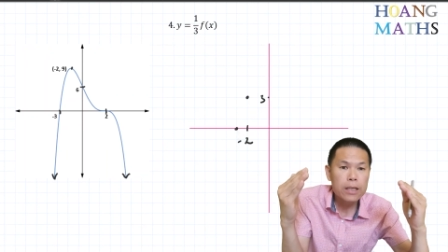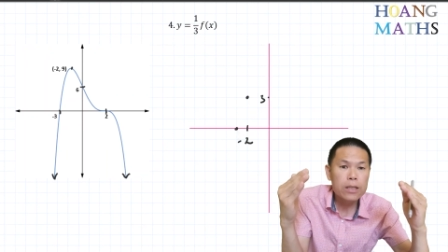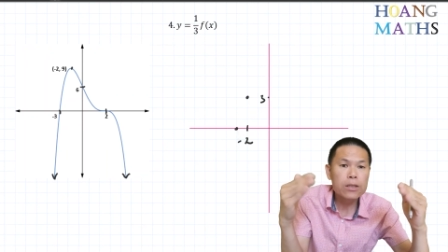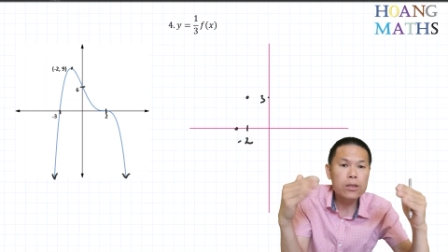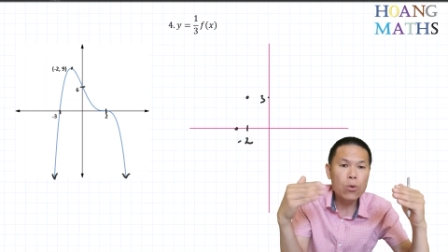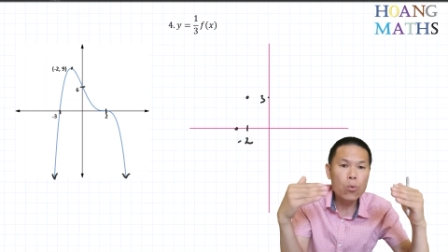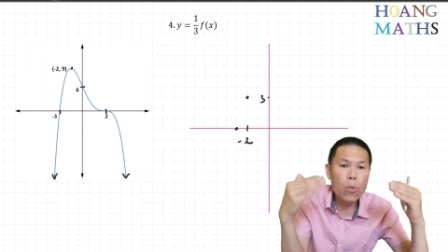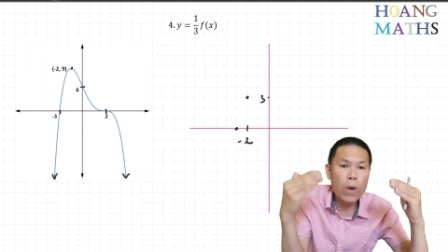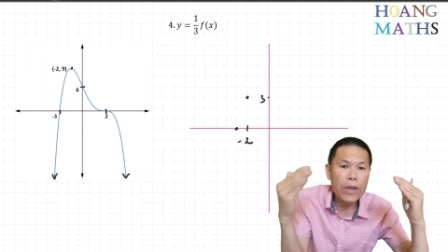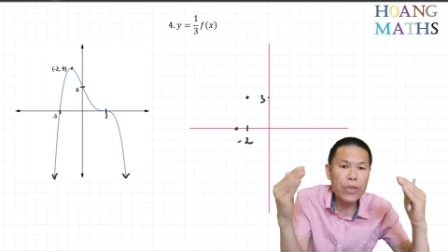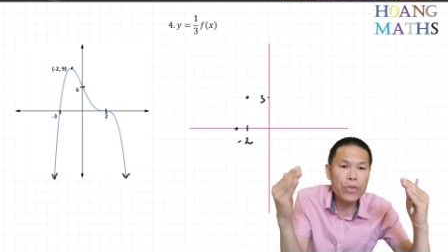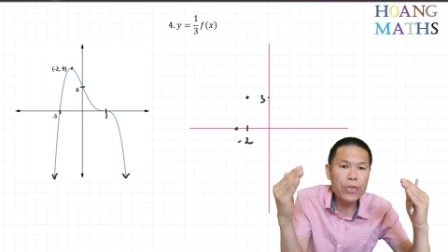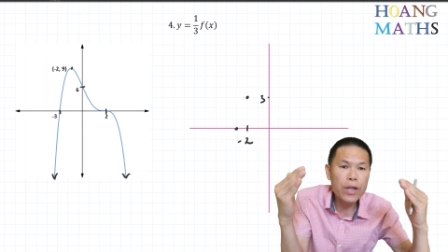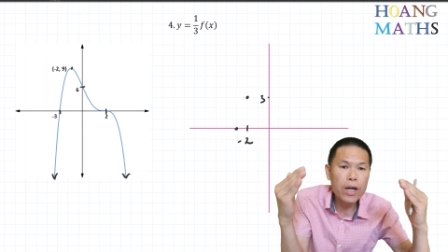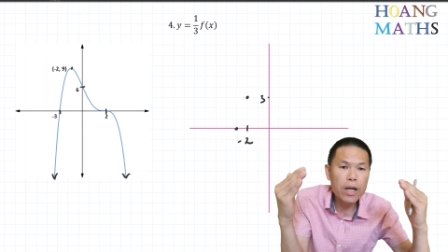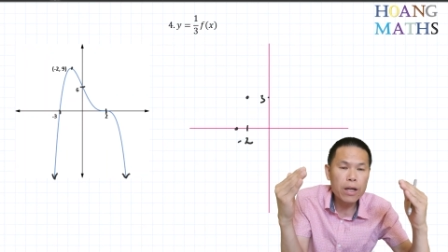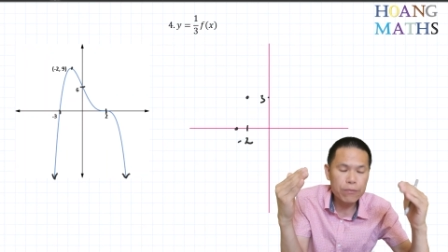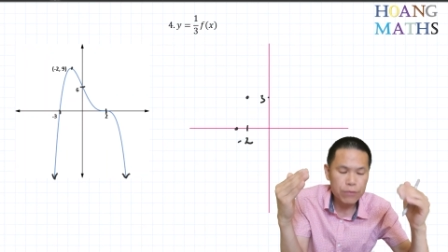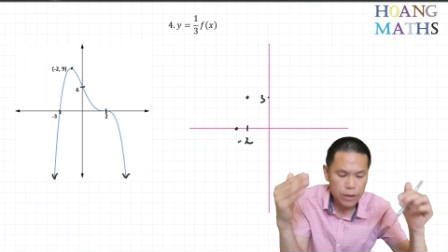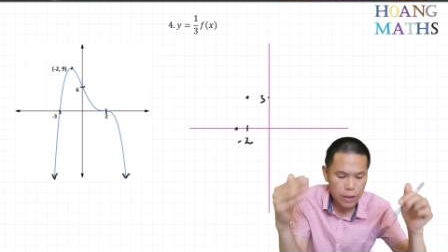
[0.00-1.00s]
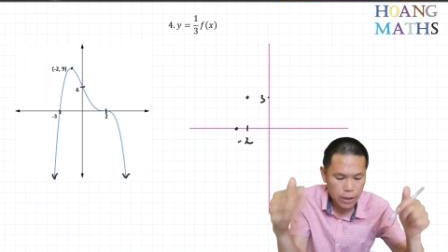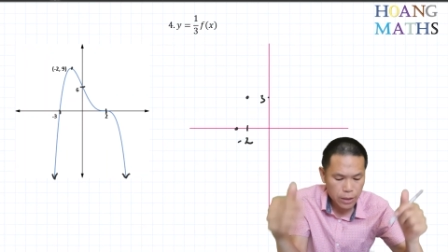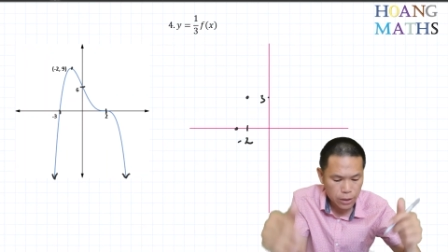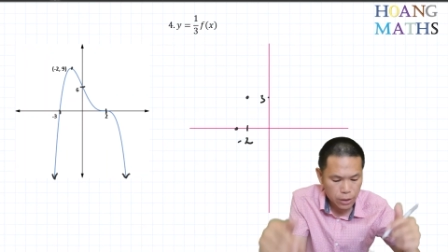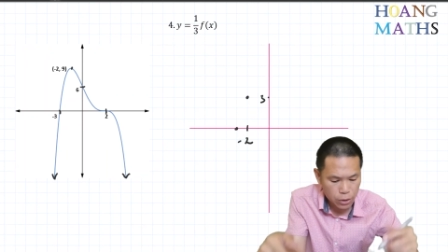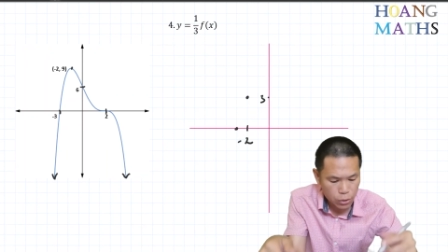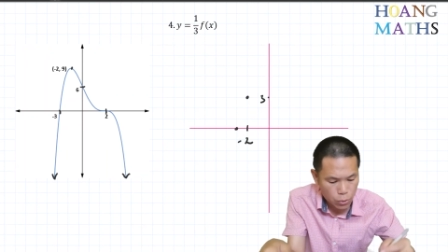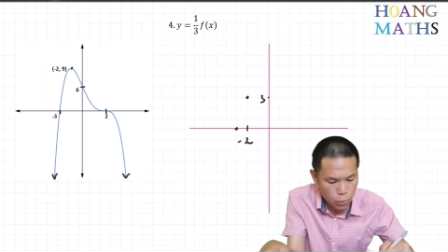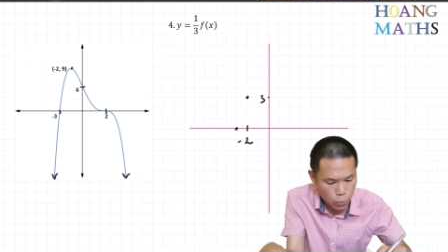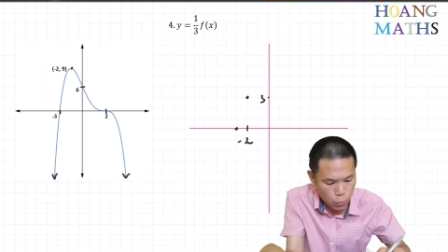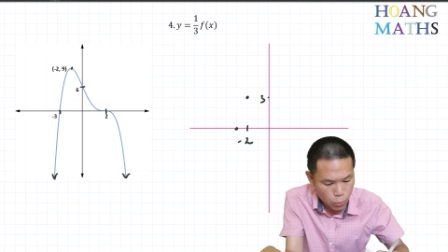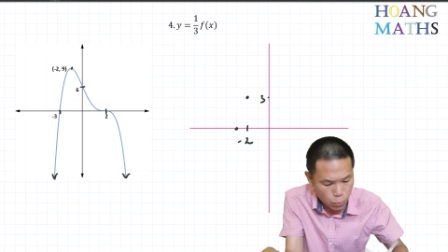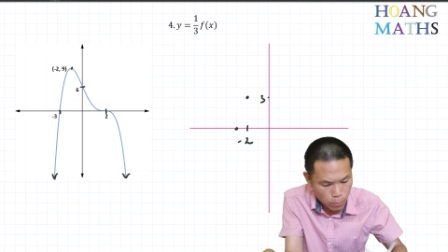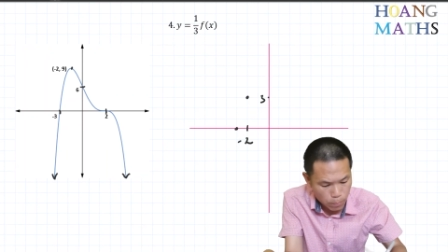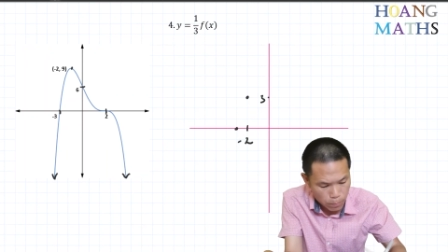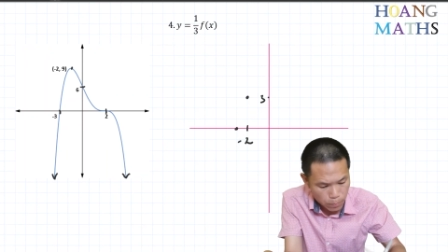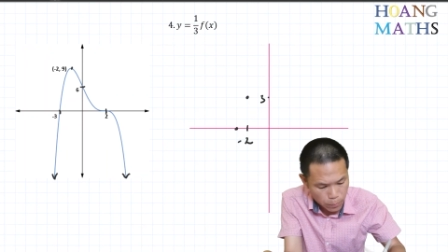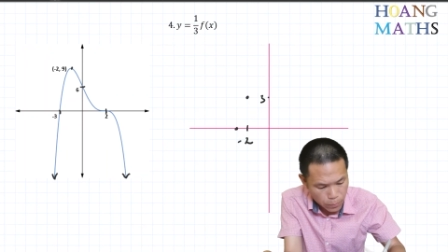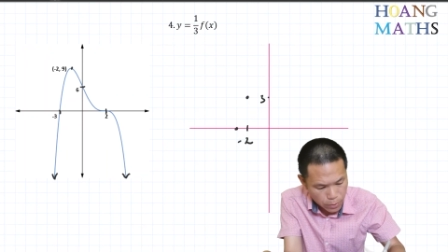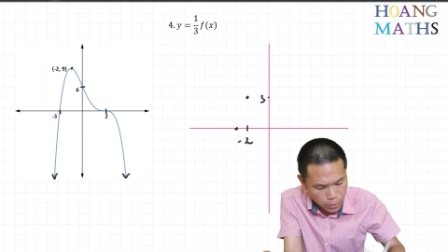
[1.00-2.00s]
So 1/3 of 6 is 2.
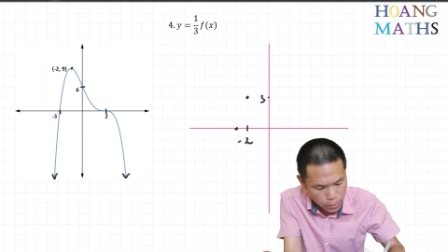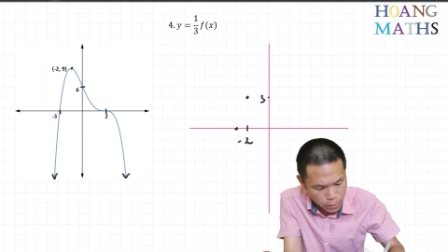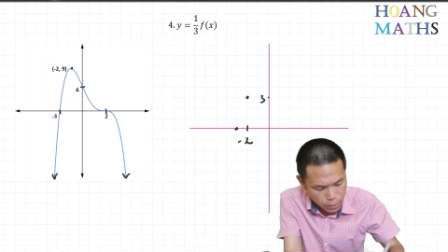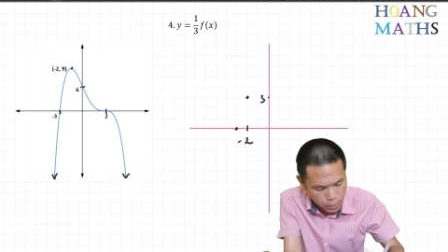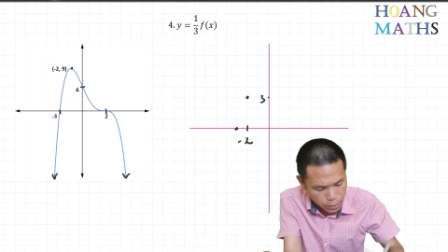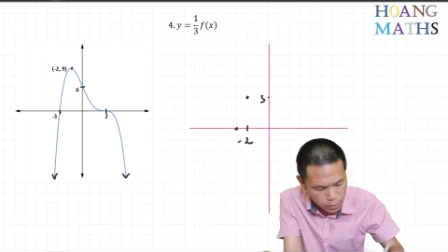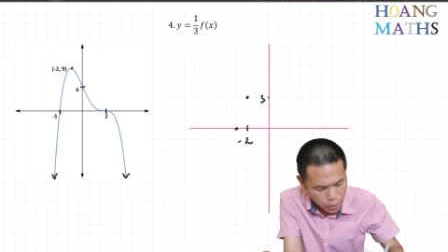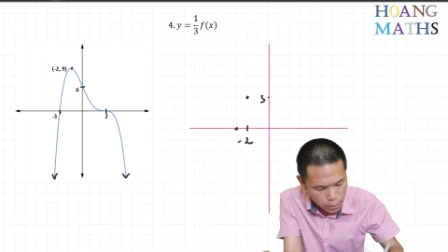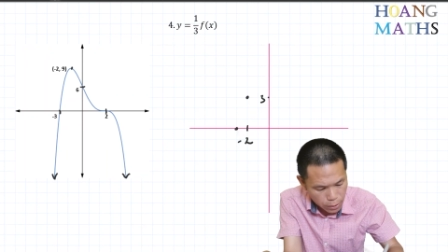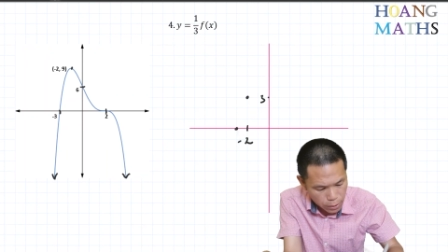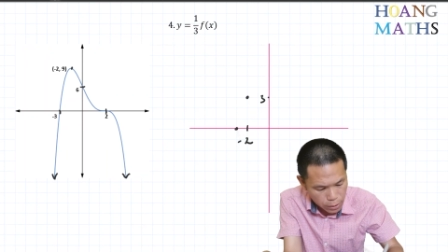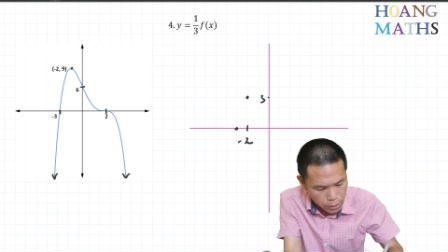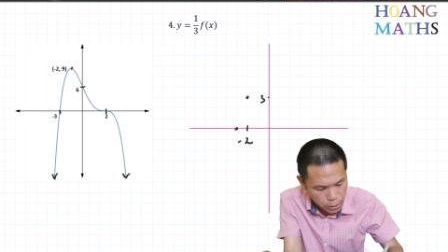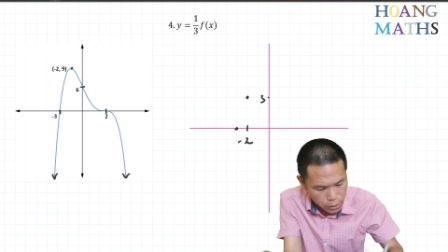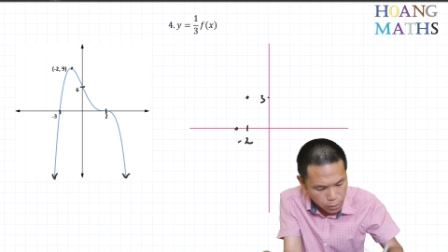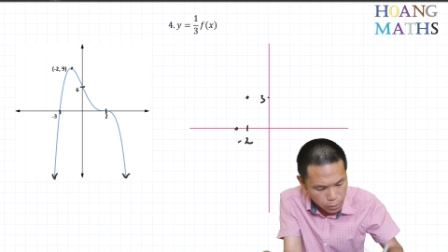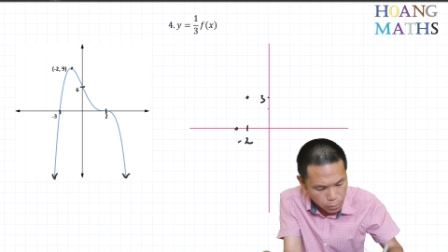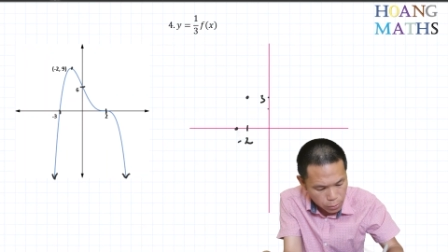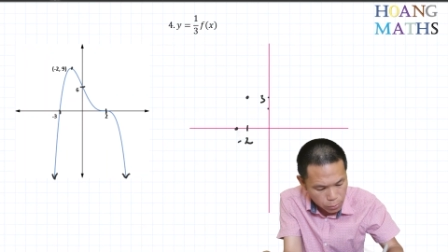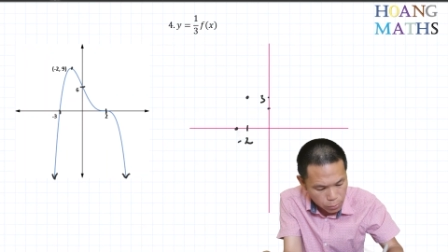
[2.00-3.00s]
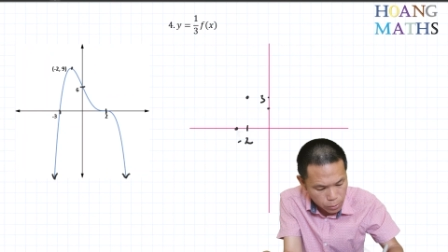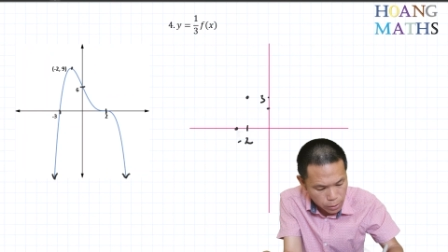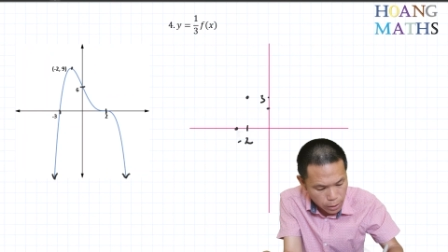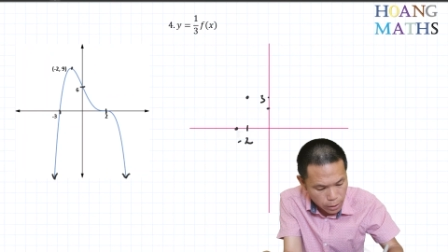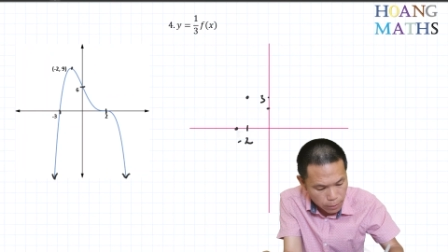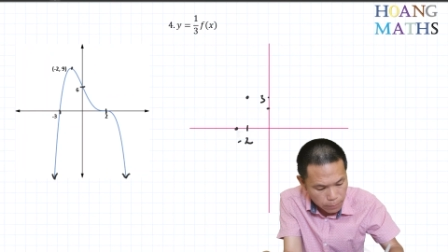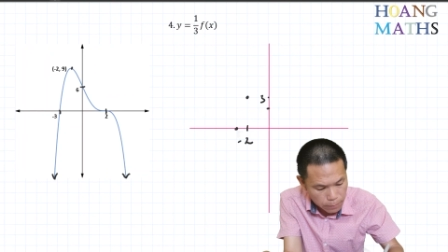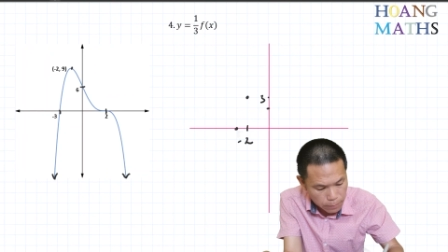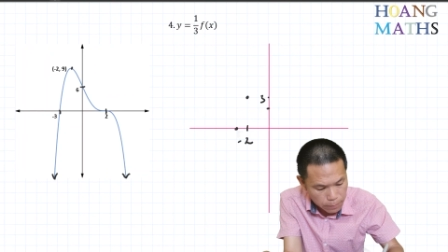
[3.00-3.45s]
So this is 2 here.